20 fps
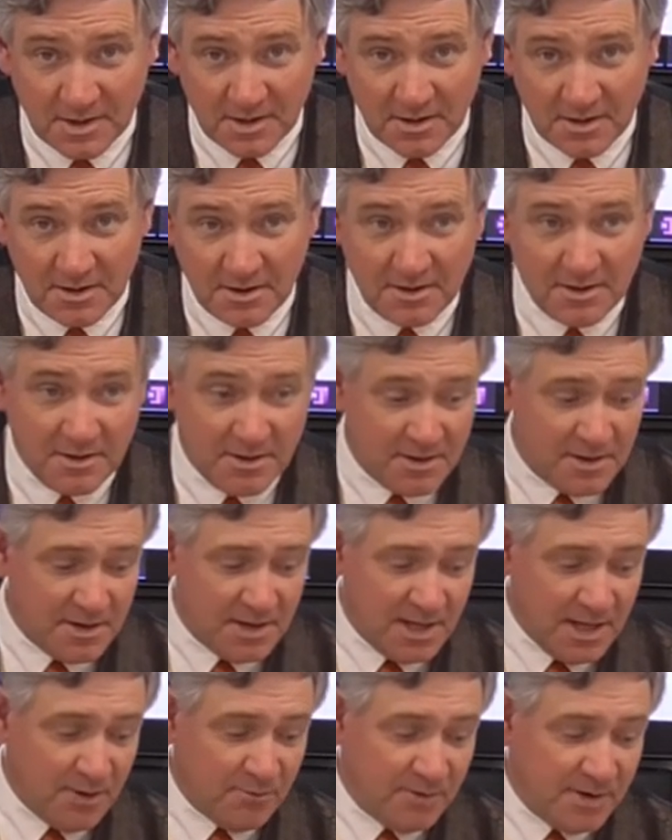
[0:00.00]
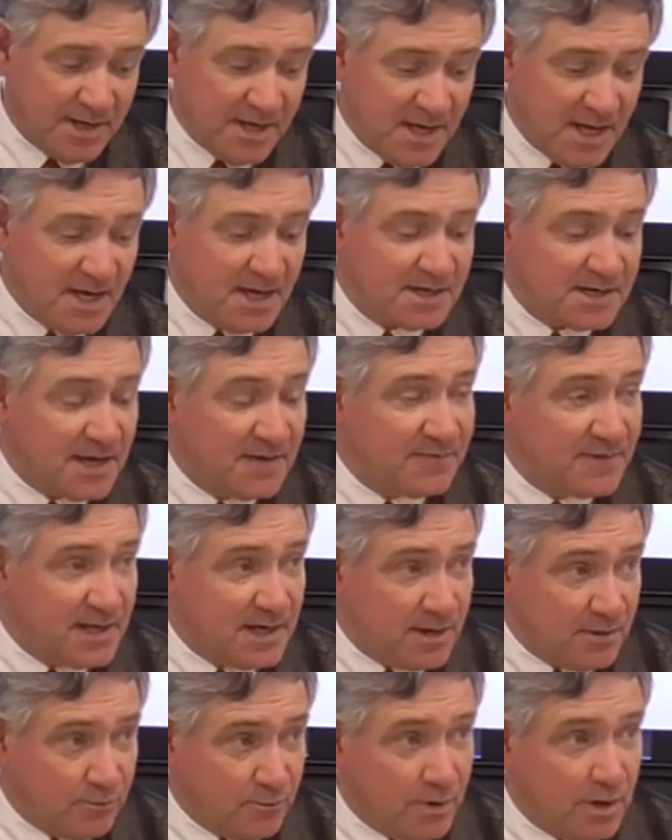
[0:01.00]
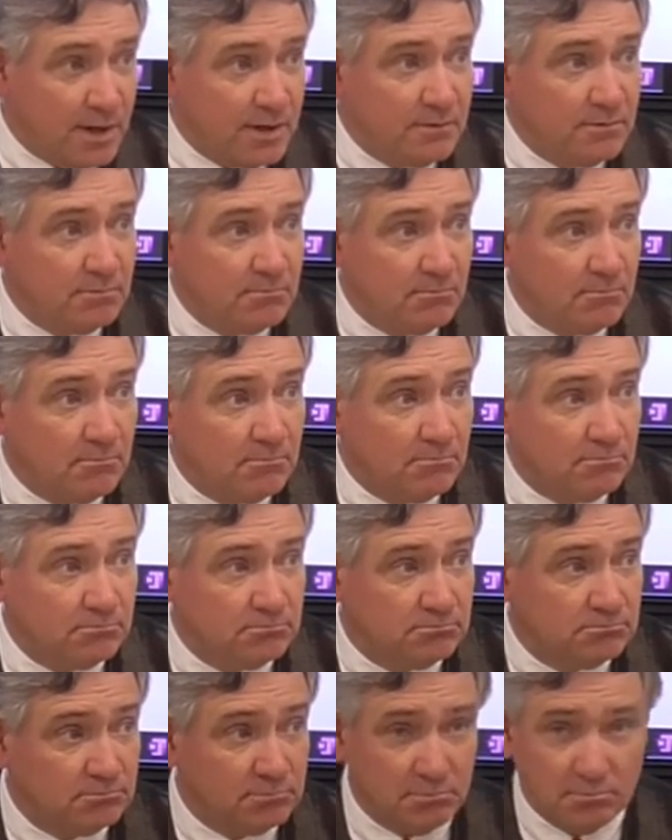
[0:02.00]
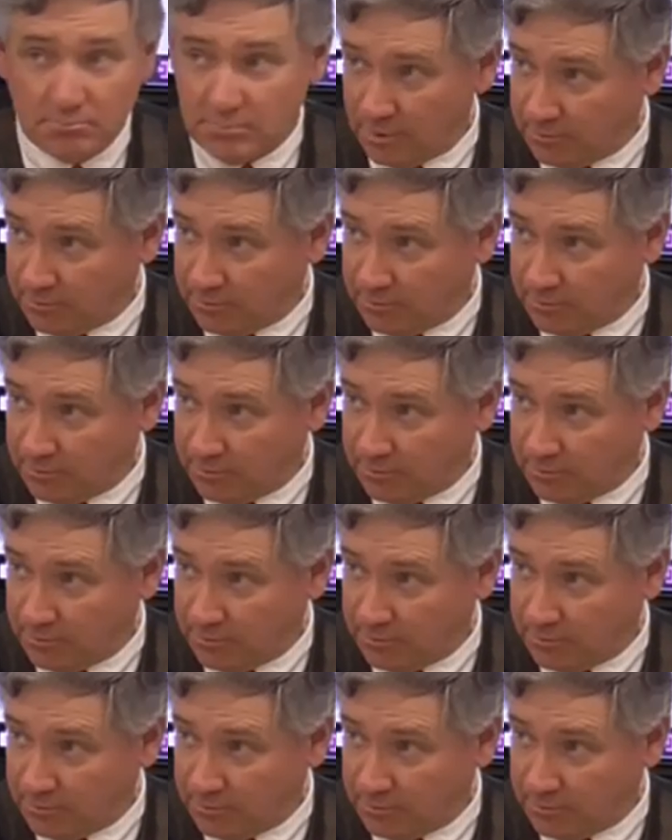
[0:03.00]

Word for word: It'd stop. It would hit and then it would stop.